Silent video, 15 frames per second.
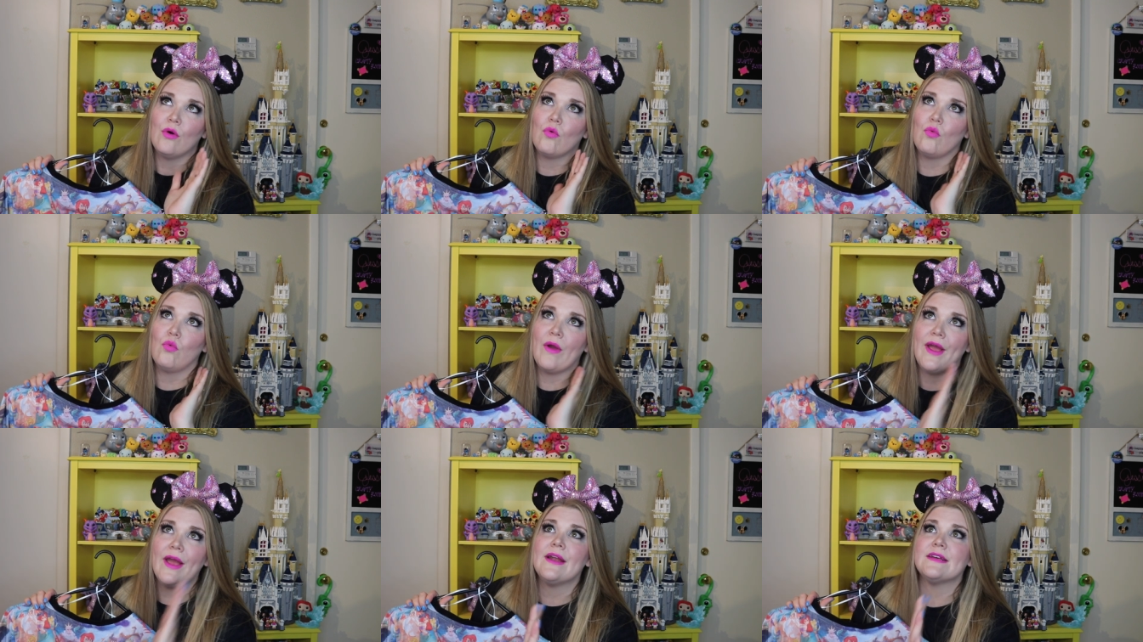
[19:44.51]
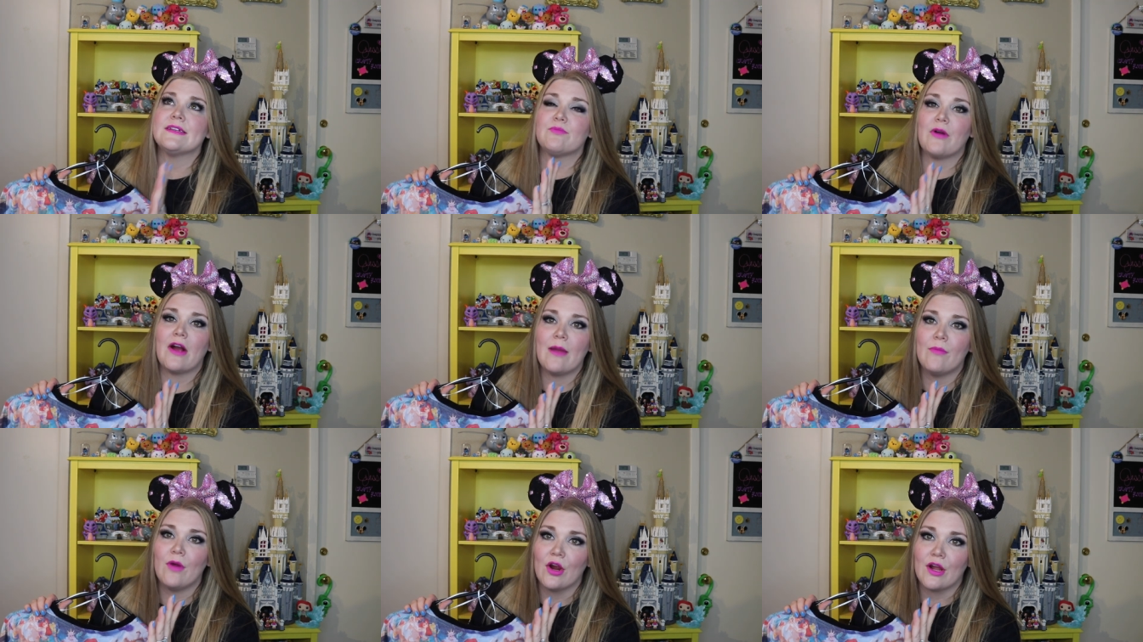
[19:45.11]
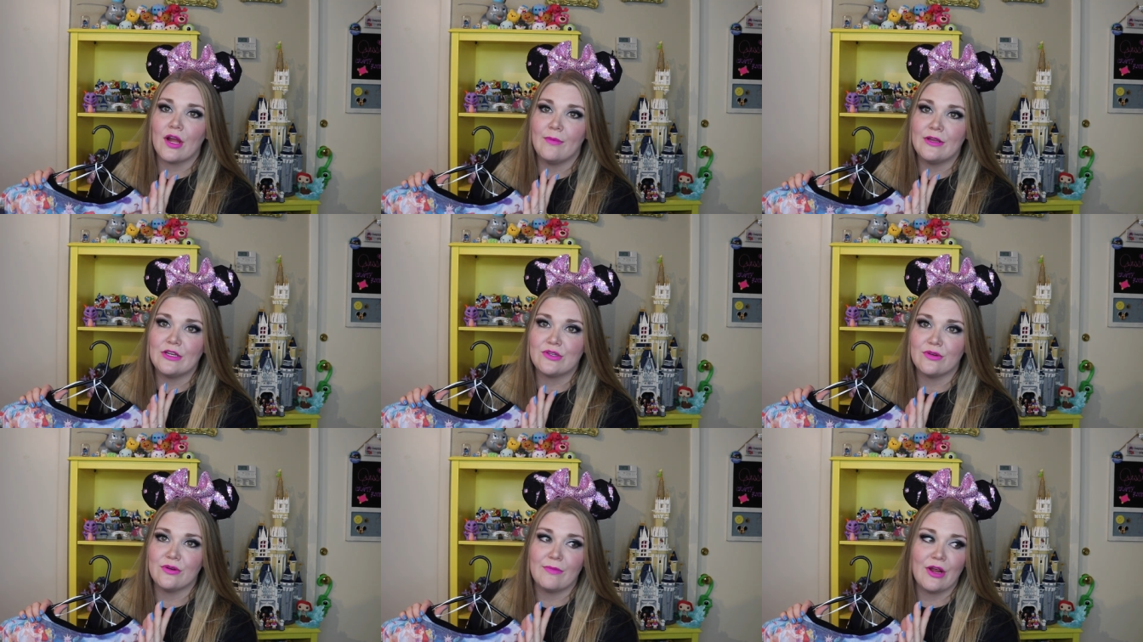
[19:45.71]
When is Primark coming
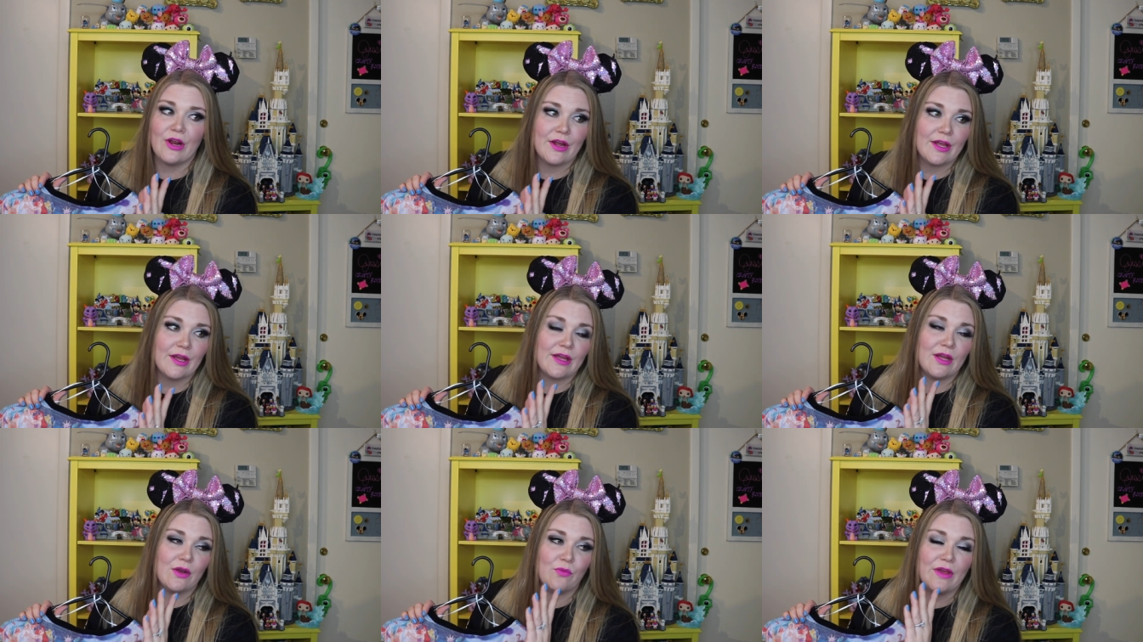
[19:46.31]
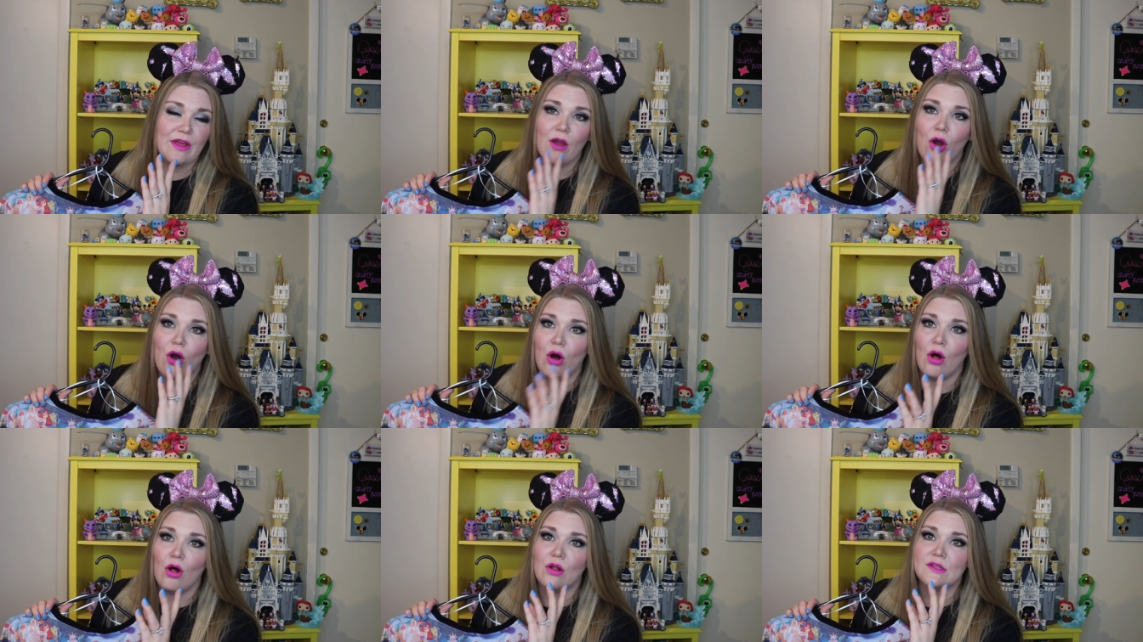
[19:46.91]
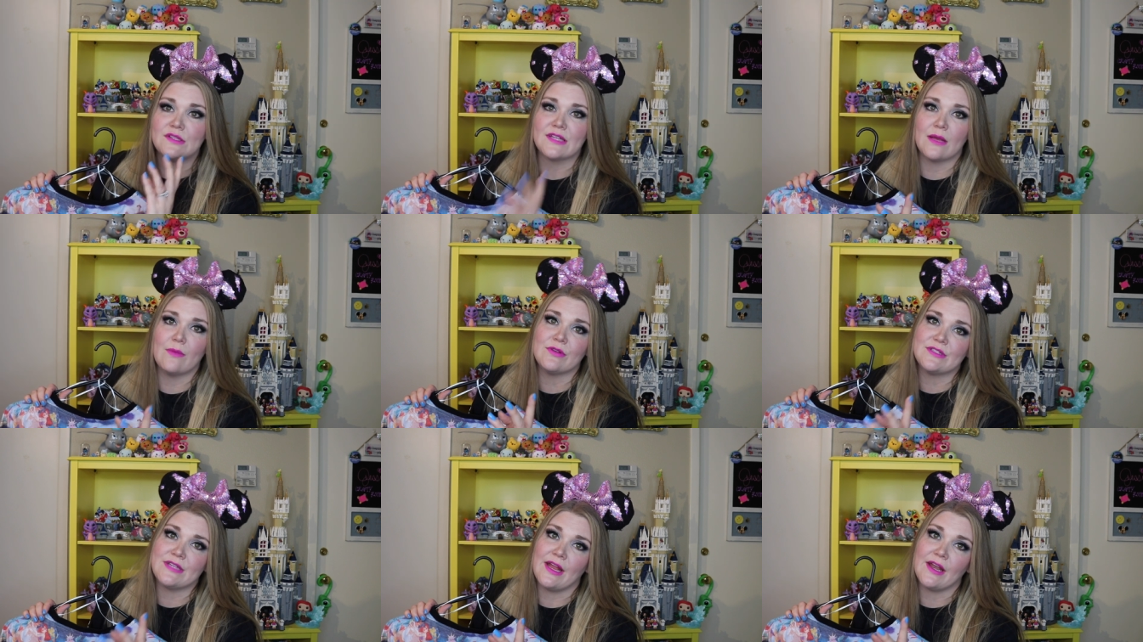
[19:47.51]
to America? Can we all
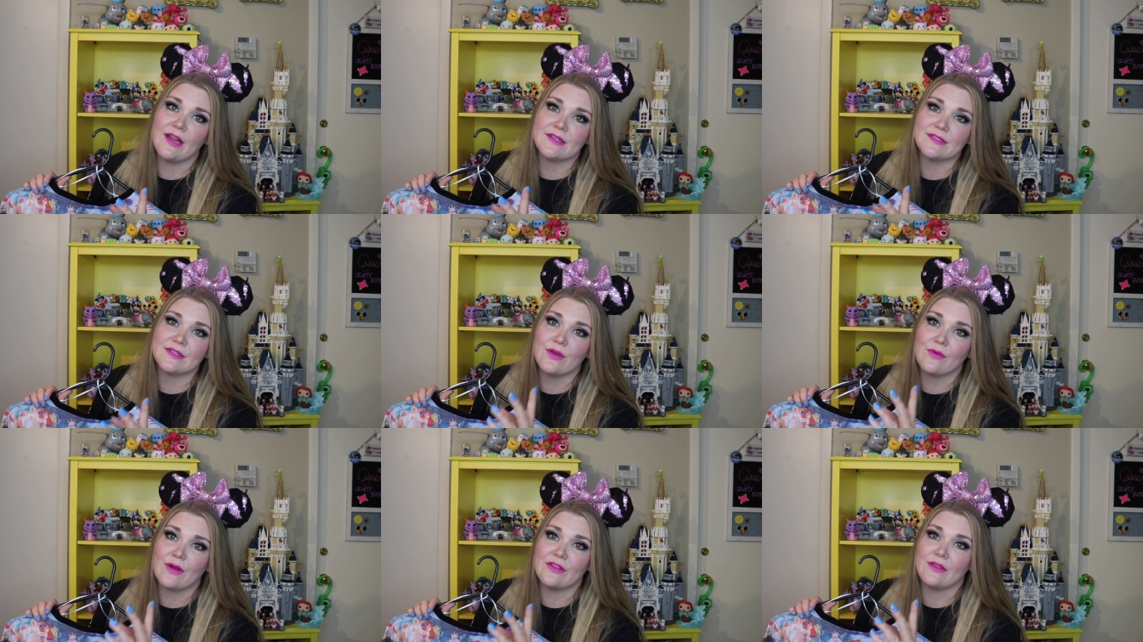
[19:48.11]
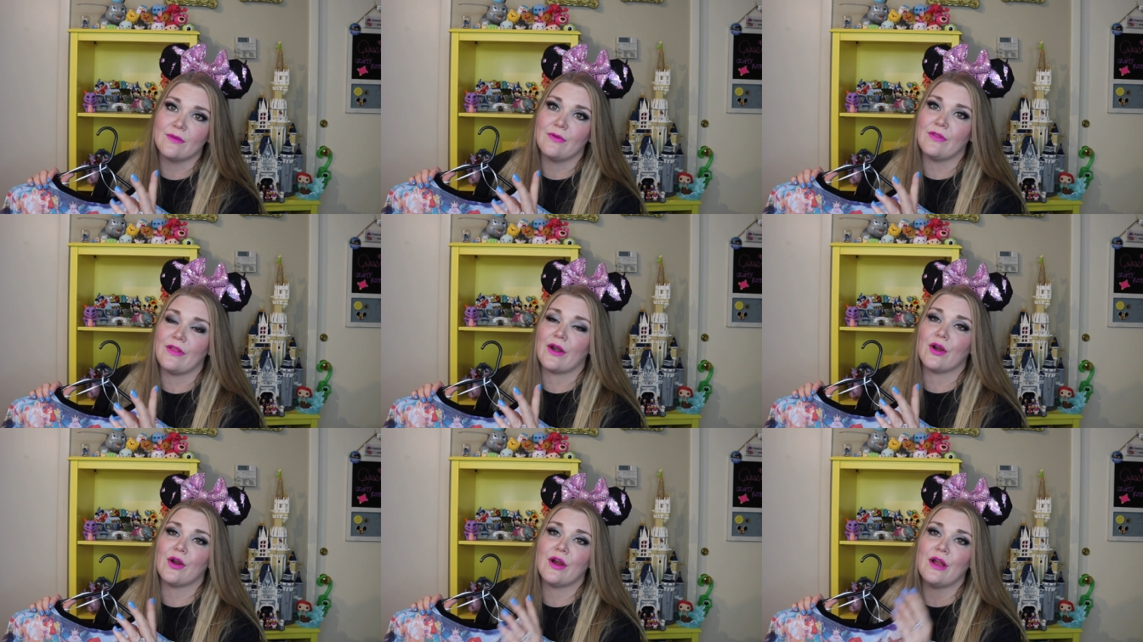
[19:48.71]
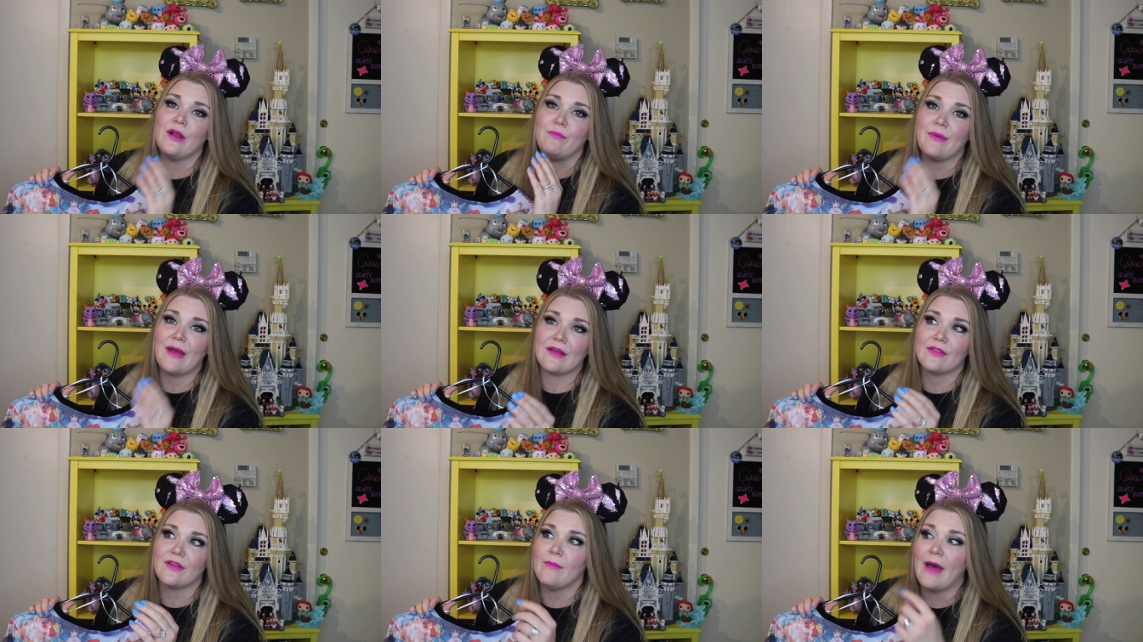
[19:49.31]
simultaneously write them a letter and
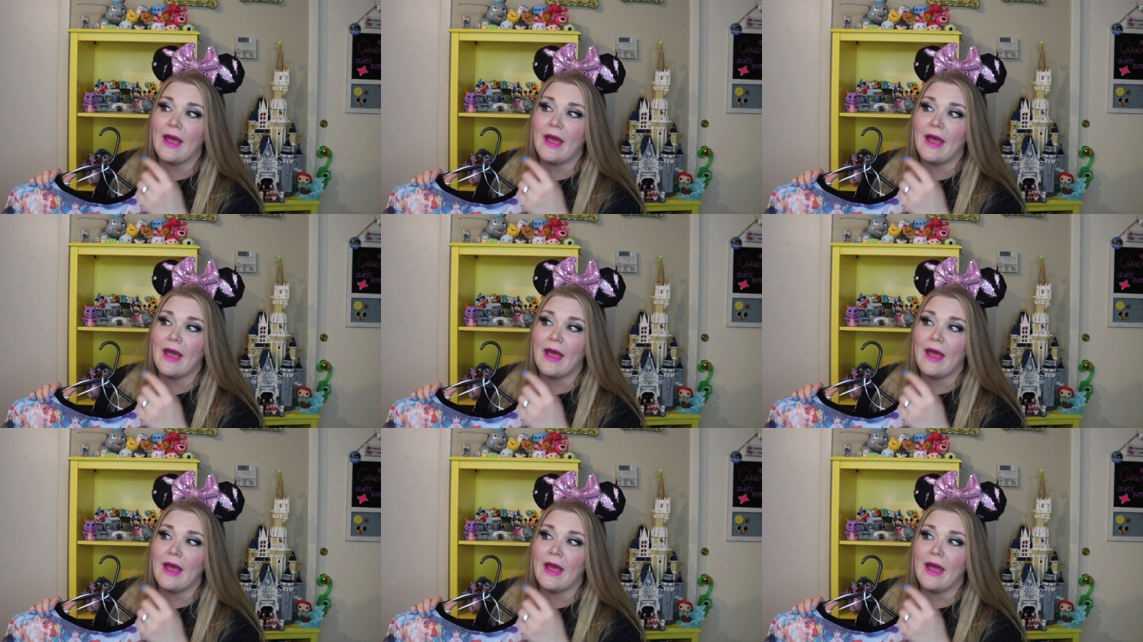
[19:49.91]
beg them?